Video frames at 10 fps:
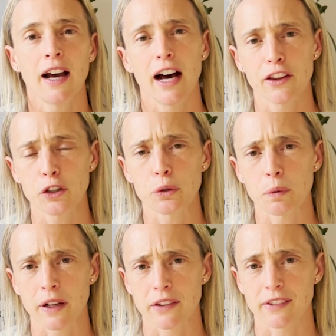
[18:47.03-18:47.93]
Other good
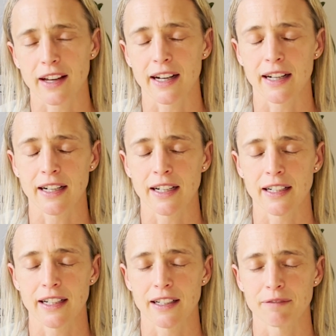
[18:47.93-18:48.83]
ones
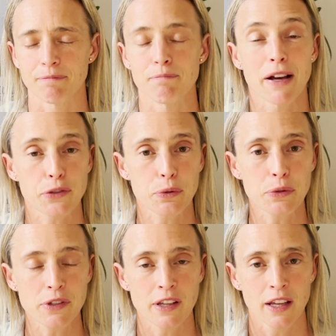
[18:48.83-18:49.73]
are
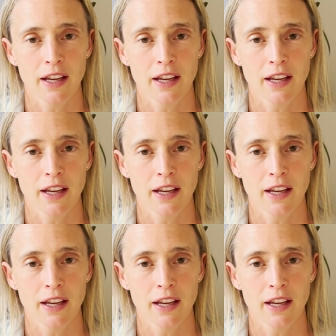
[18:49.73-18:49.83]
mussels.